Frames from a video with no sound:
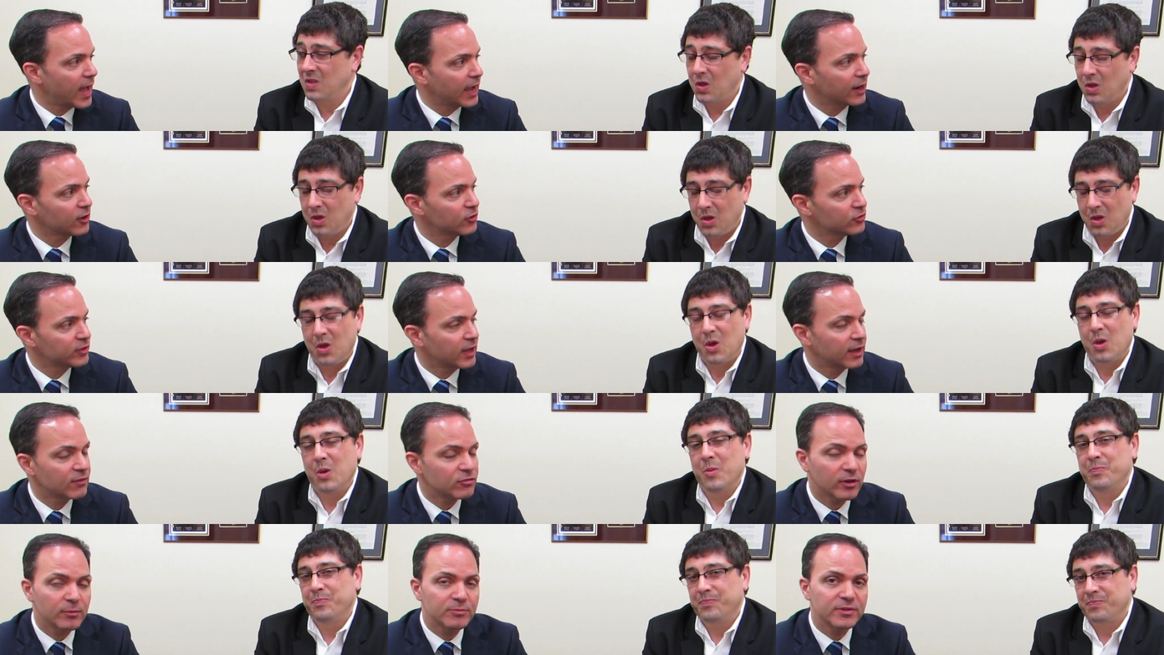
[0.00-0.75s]
Speaker 1: hackers
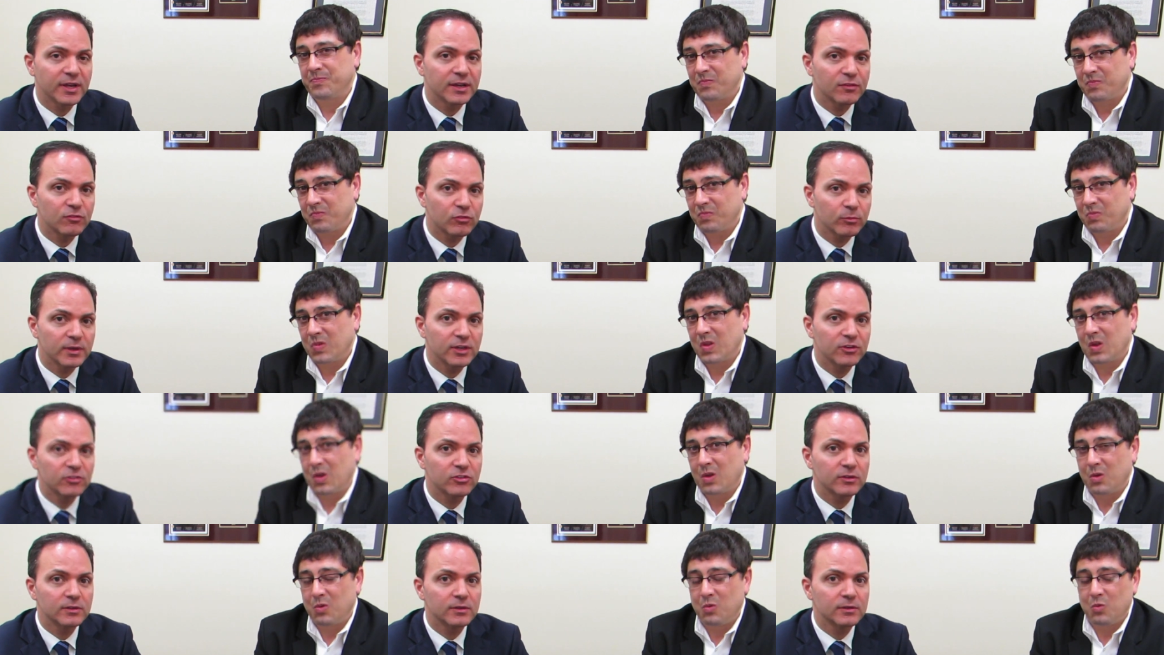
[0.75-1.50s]
have to obtain
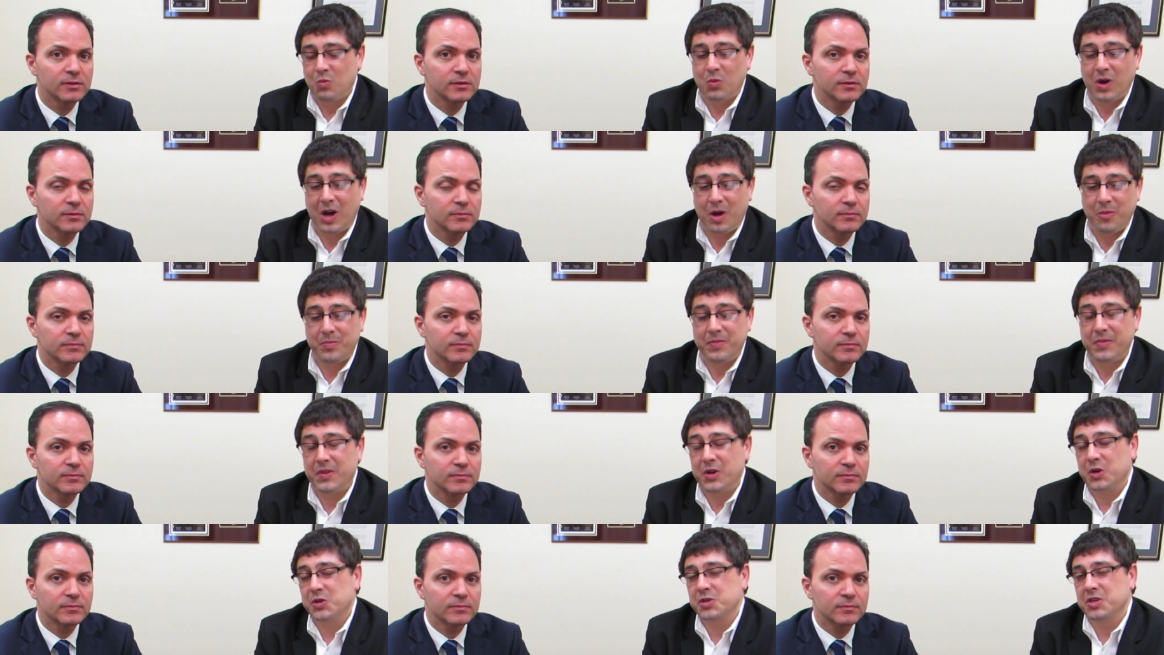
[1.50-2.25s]
information?
Speaker 2: Well,
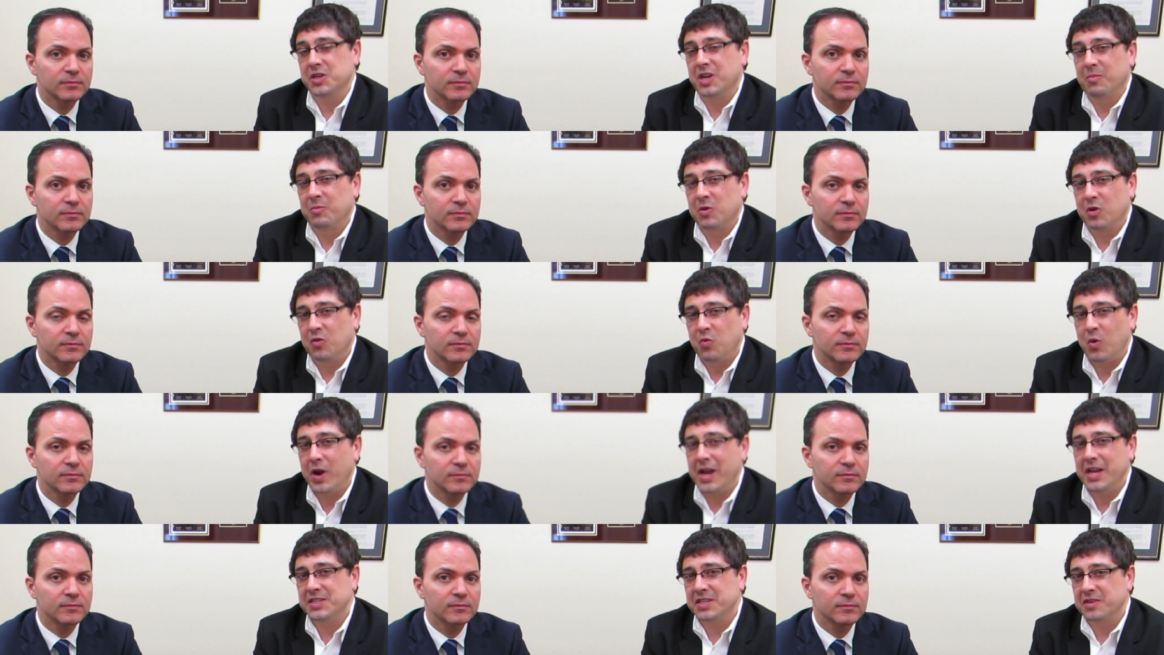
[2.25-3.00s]
there's a number of
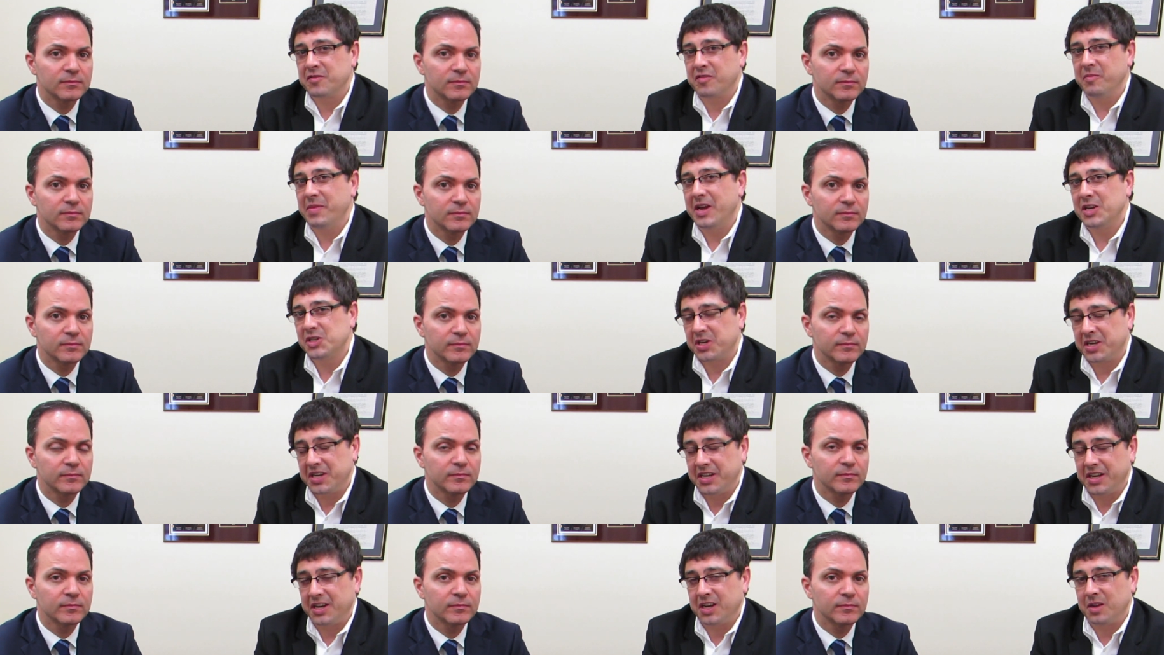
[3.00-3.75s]
ways information
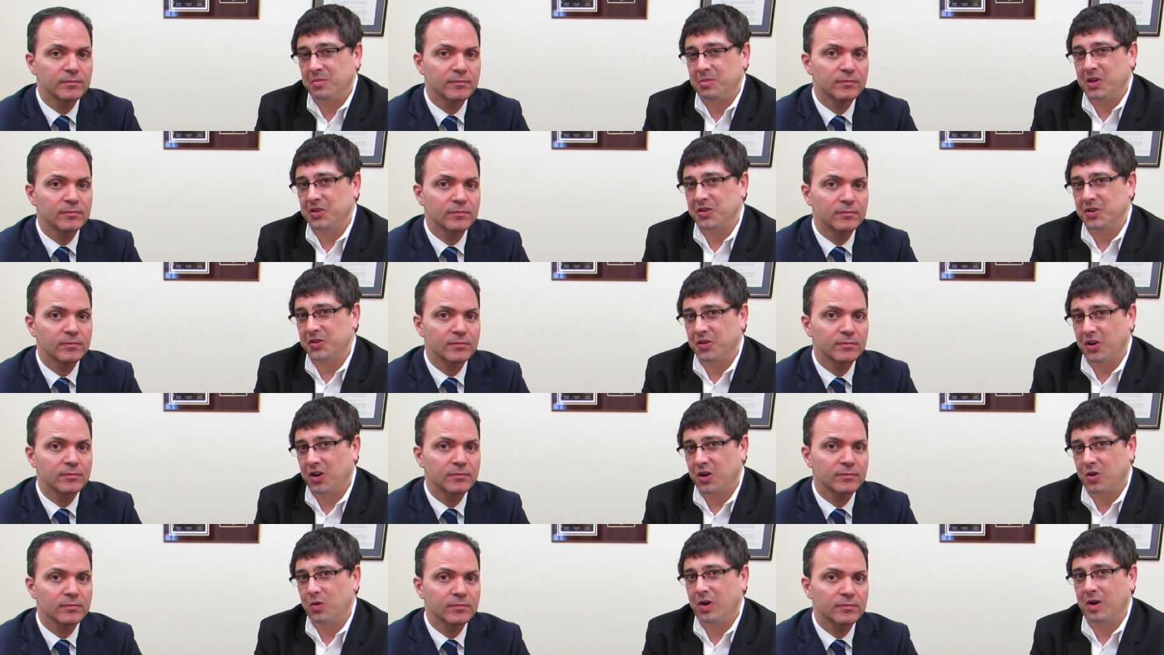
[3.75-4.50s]
can end up on the
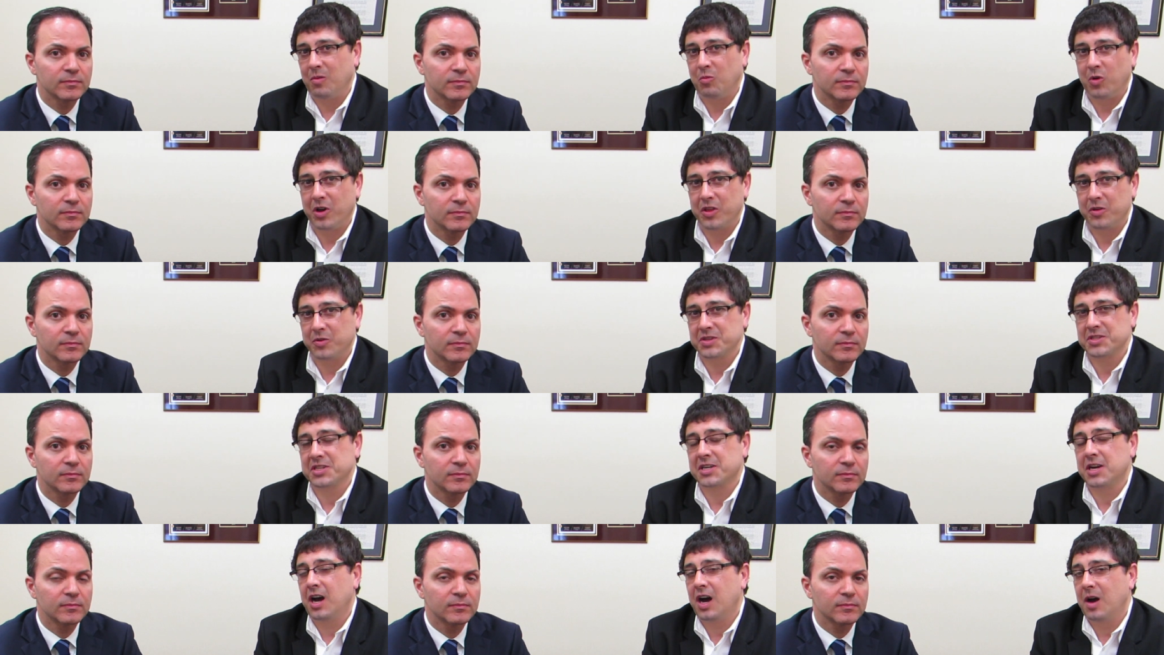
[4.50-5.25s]
dark web, whether
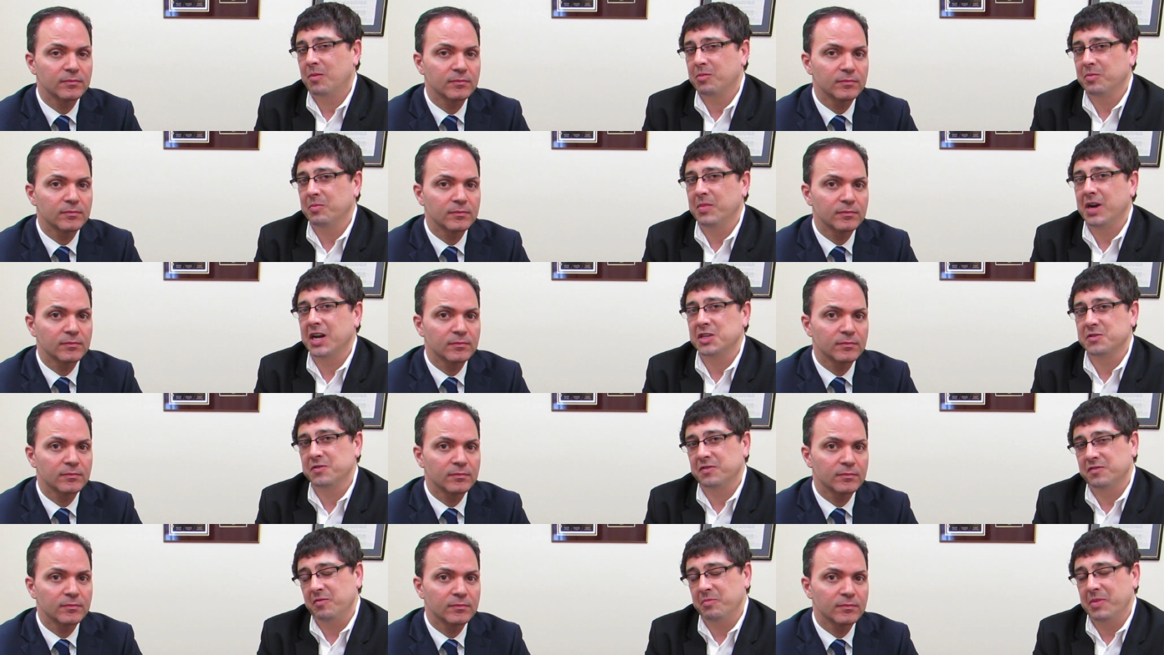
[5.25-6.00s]
it's a
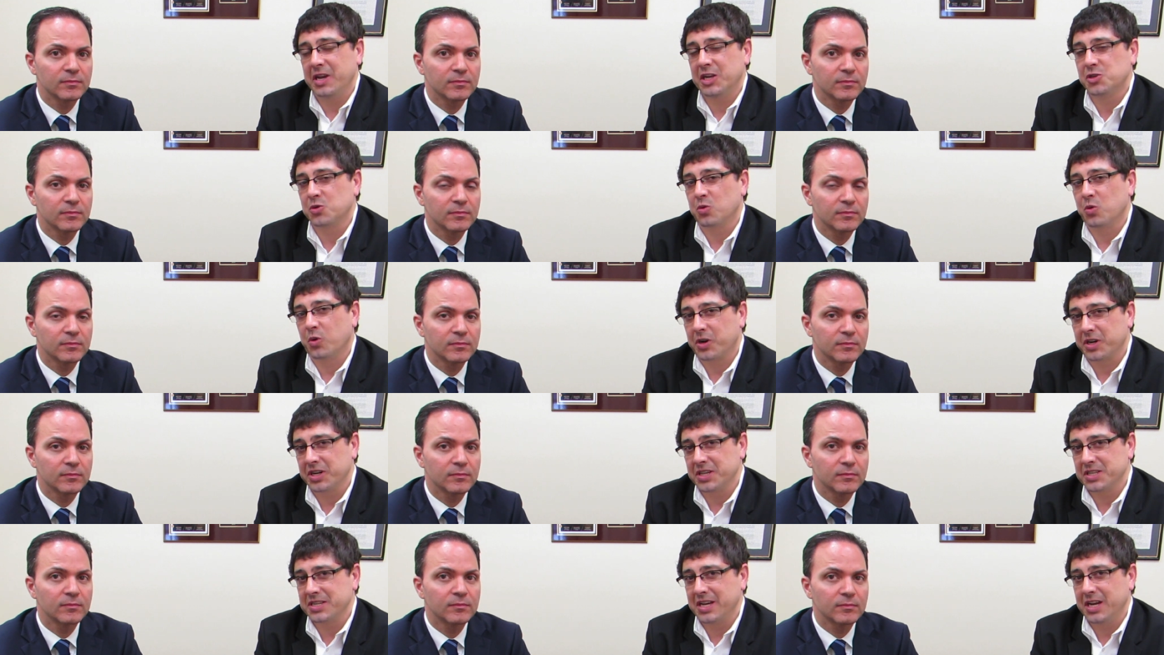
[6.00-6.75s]
compromise of a major
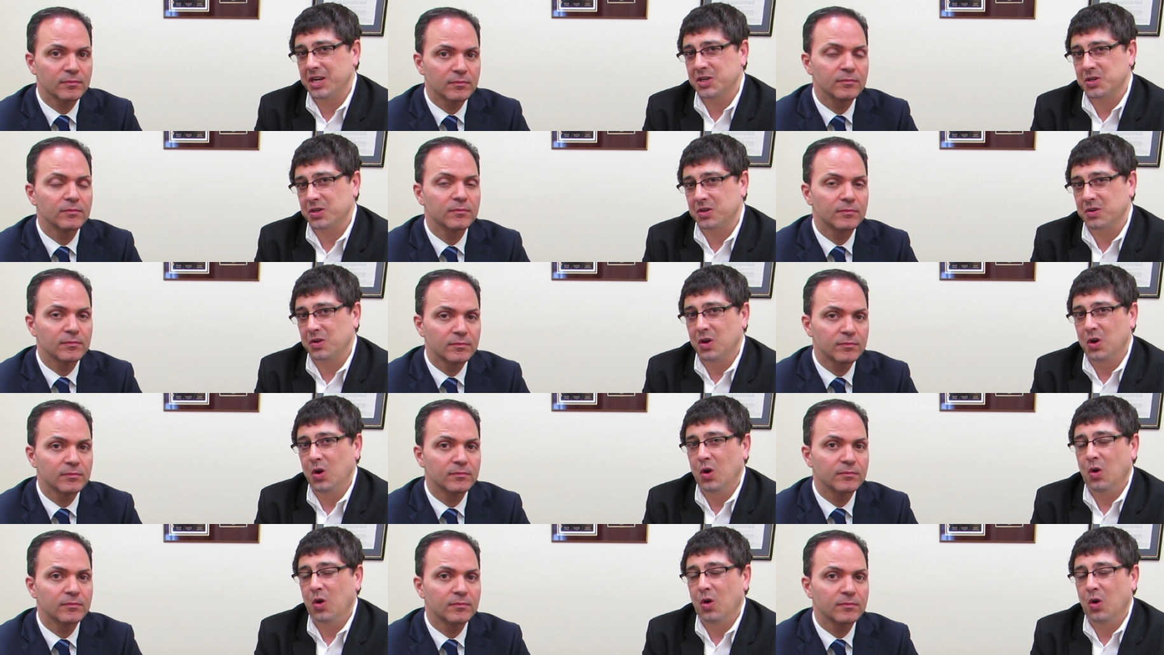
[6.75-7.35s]
organization